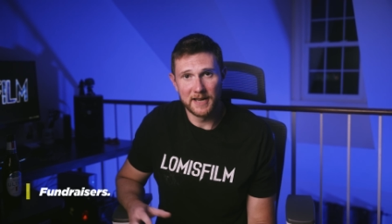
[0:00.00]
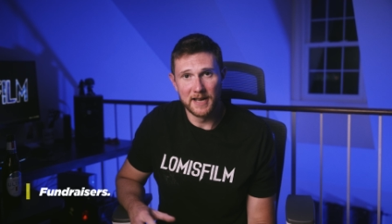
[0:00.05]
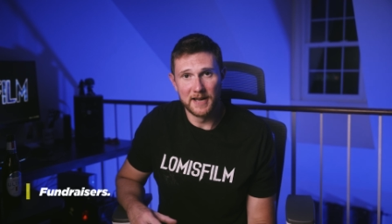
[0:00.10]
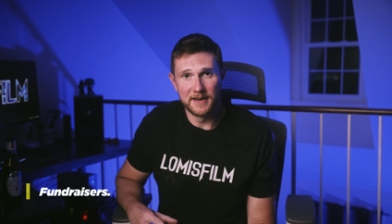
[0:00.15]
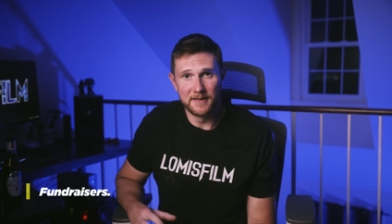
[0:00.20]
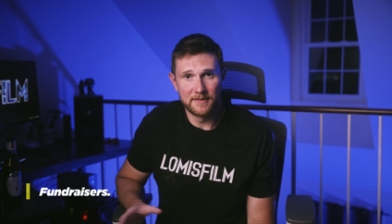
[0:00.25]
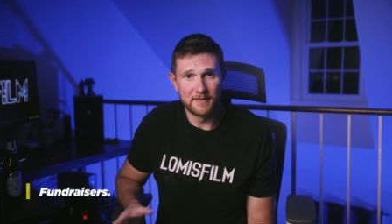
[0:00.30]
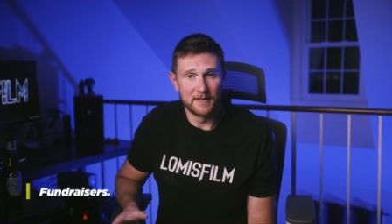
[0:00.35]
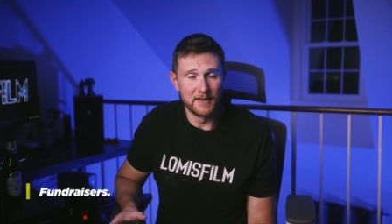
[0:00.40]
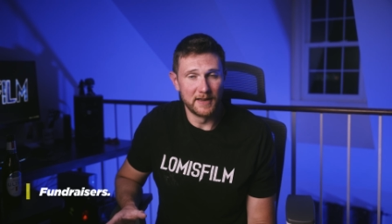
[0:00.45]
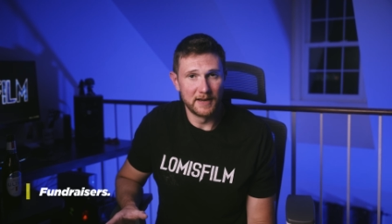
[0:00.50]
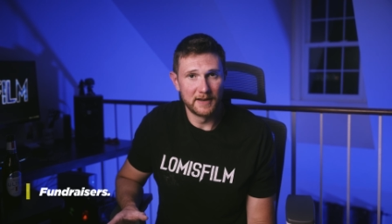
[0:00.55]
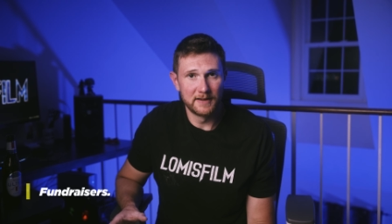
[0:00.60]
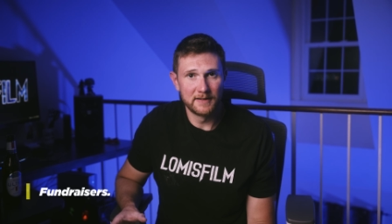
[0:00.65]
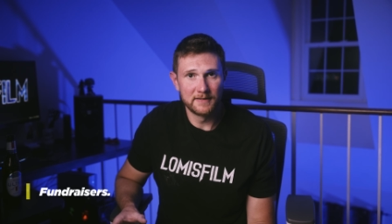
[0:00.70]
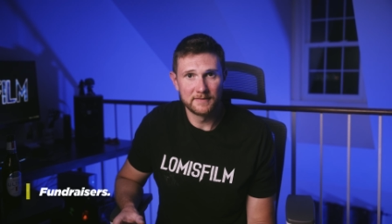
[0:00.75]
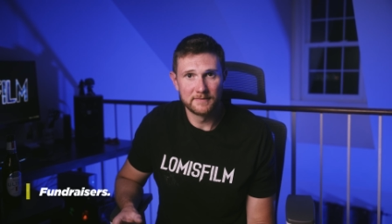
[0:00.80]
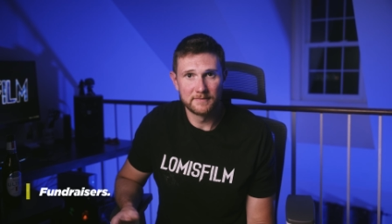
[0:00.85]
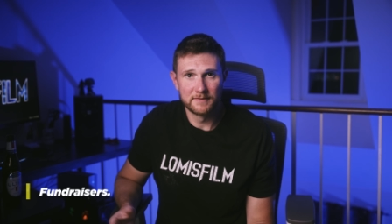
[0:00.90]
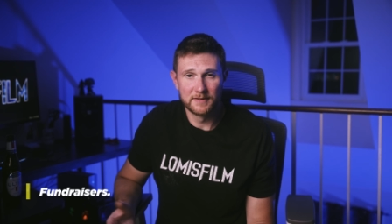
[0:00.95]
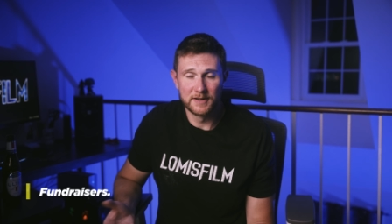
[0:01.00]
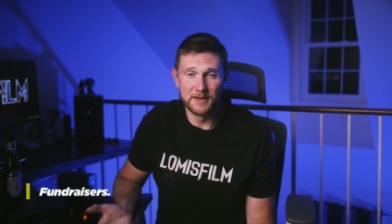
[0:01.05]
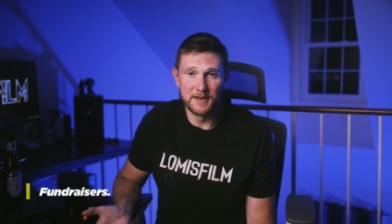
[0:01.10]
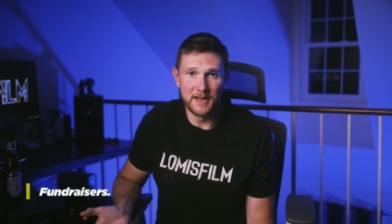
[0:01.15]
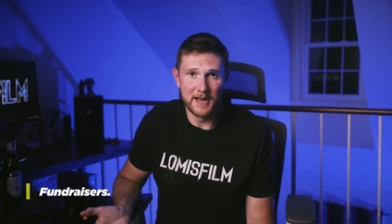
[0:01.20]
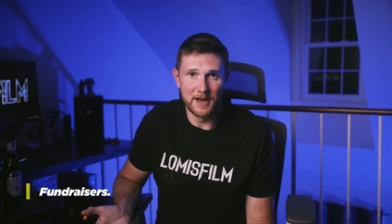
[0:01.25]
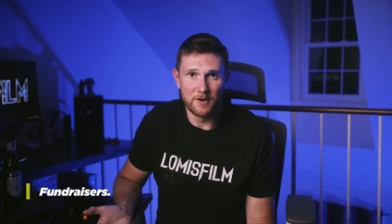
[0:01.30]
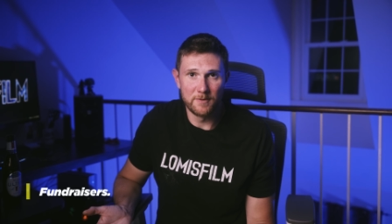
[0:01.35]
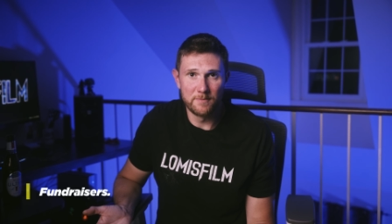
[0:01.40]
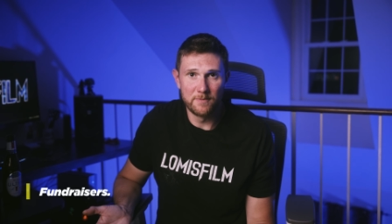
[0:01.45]
kind of thing could
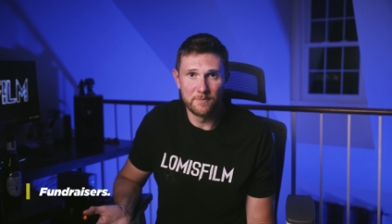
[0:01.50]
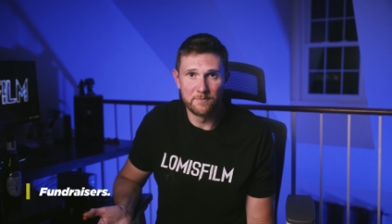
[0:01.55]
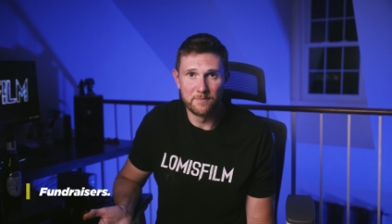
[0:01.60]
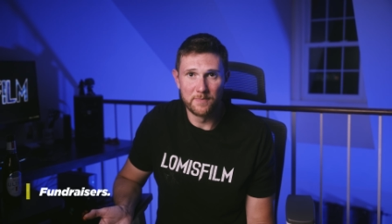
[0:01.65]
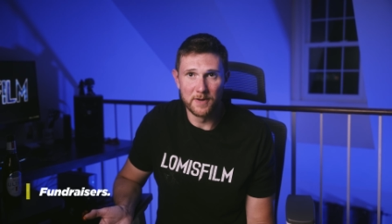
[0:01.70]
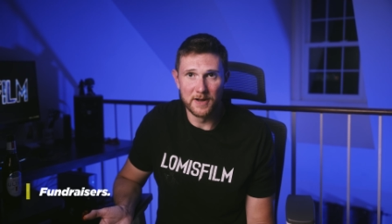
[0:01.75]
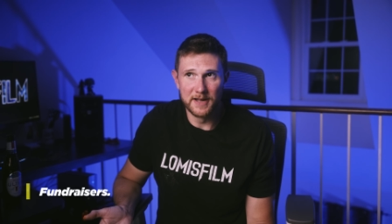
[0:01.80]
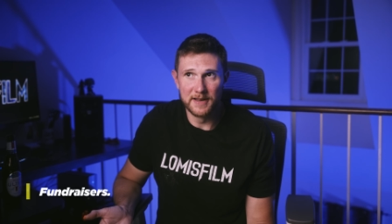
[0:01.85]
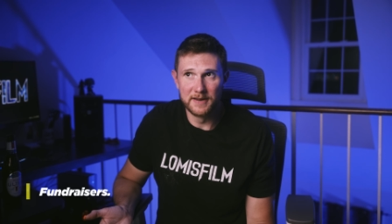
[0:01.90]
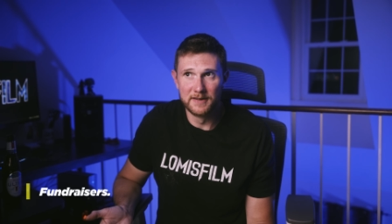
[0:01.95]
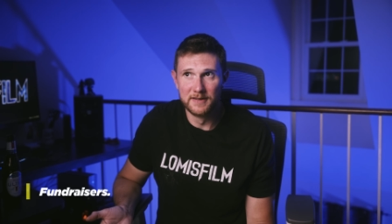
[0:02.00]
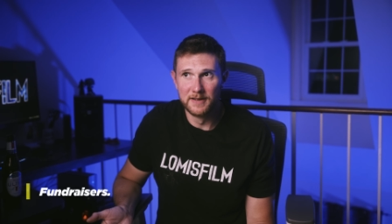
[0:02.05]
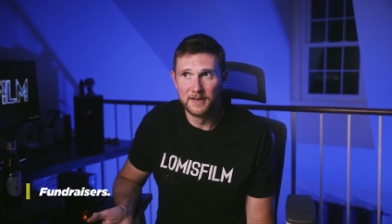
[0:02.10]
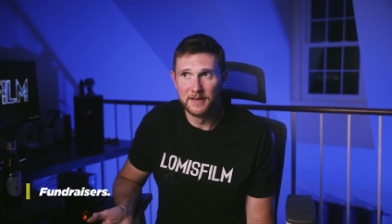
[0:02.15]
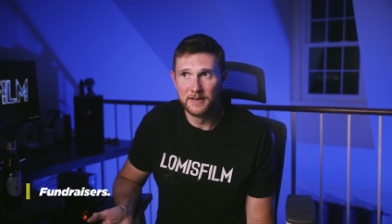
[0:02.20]
help, but